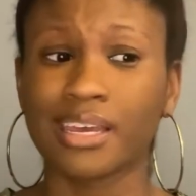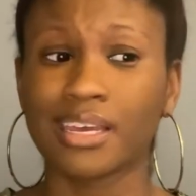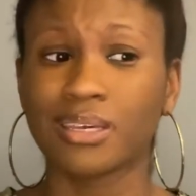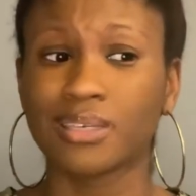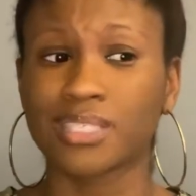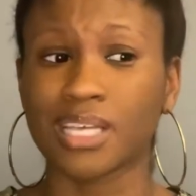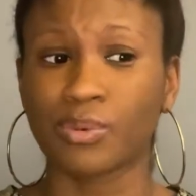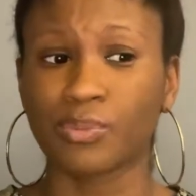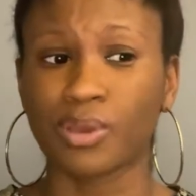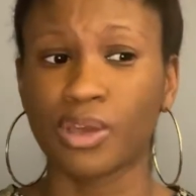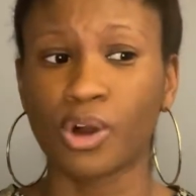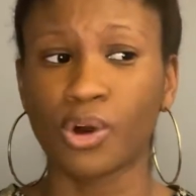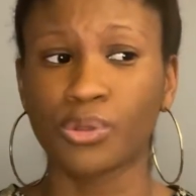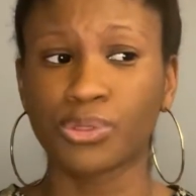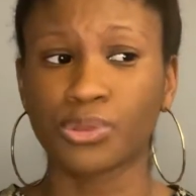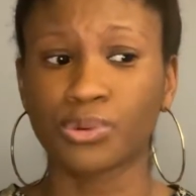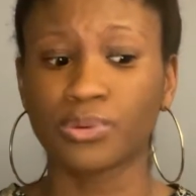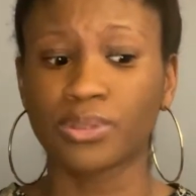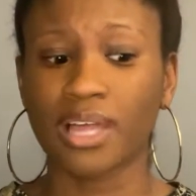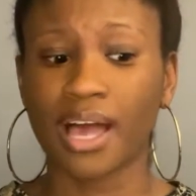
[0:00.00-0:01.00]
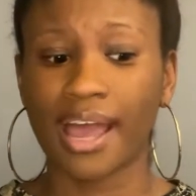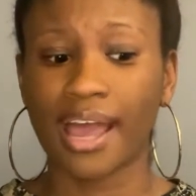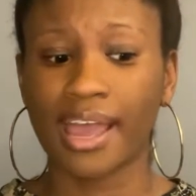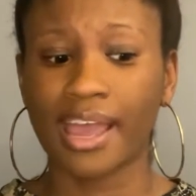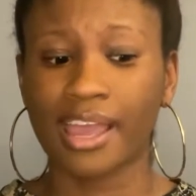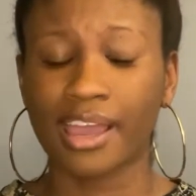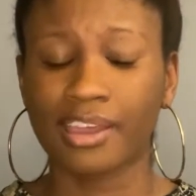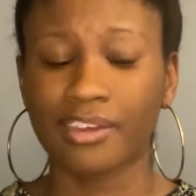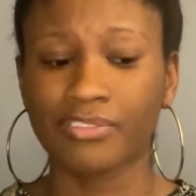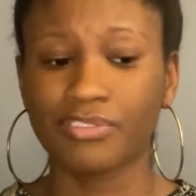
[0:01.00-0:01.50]
He's like, we go through
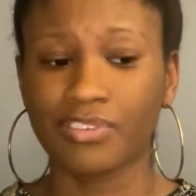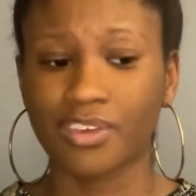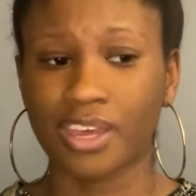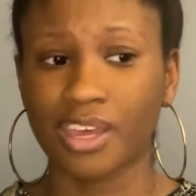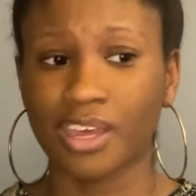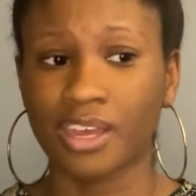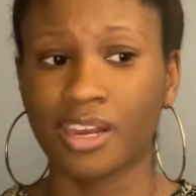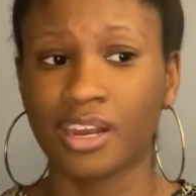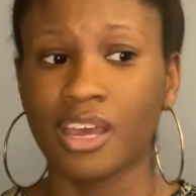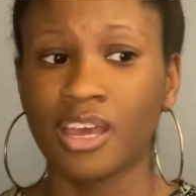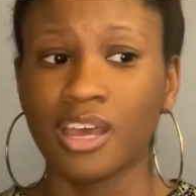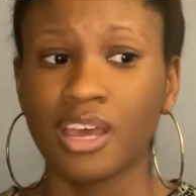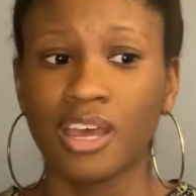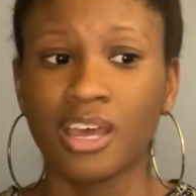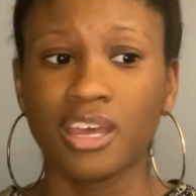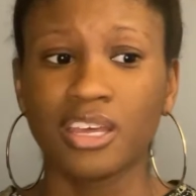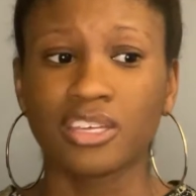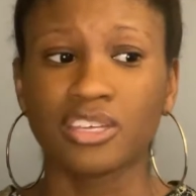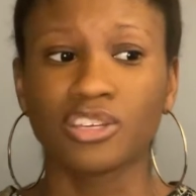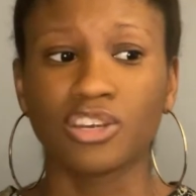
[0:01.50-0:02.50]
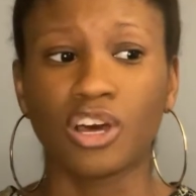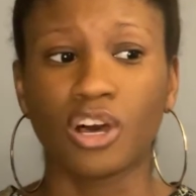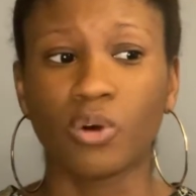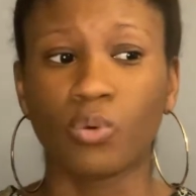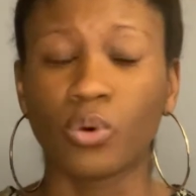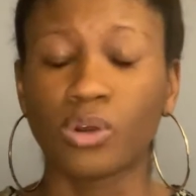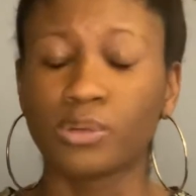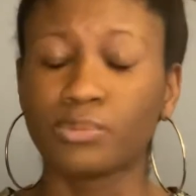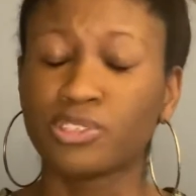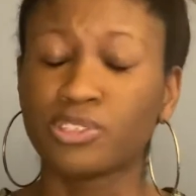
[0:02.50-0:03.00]
life, and, you know,
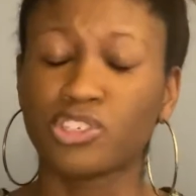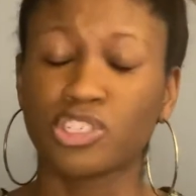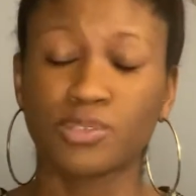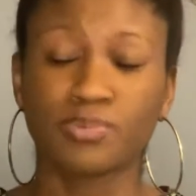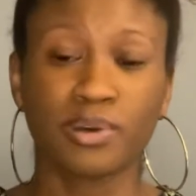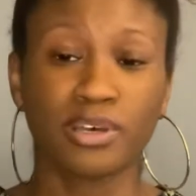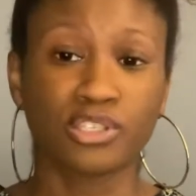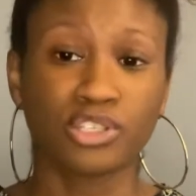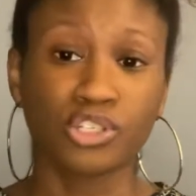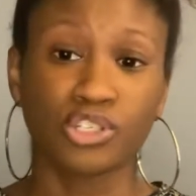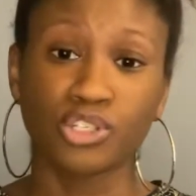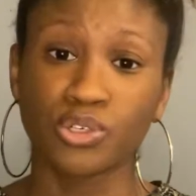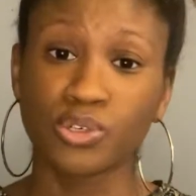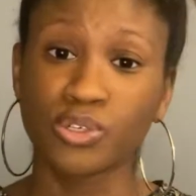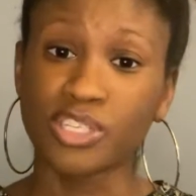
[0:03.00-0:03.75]
what are we just supposed to do?